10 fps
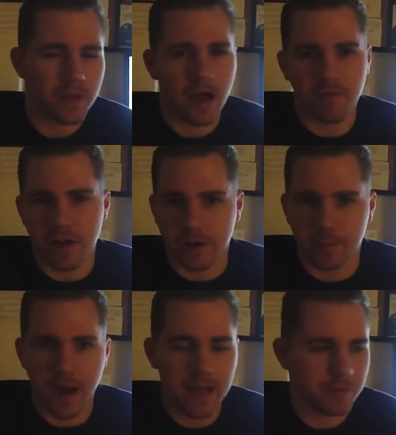Al Fakher
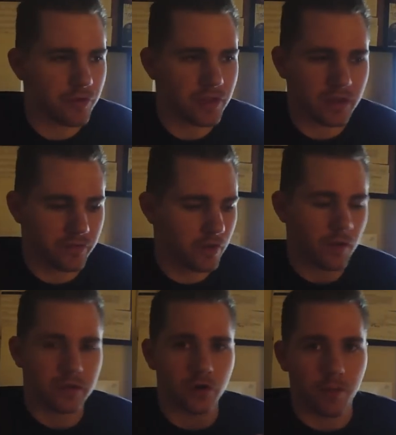Pipe, you think of a,
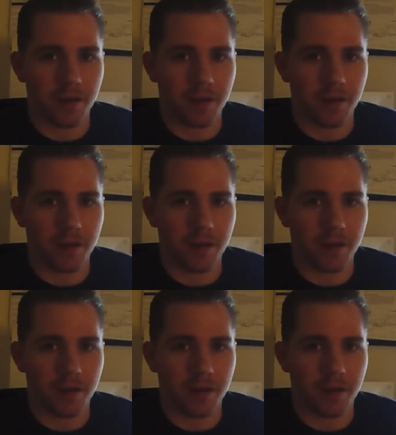you know,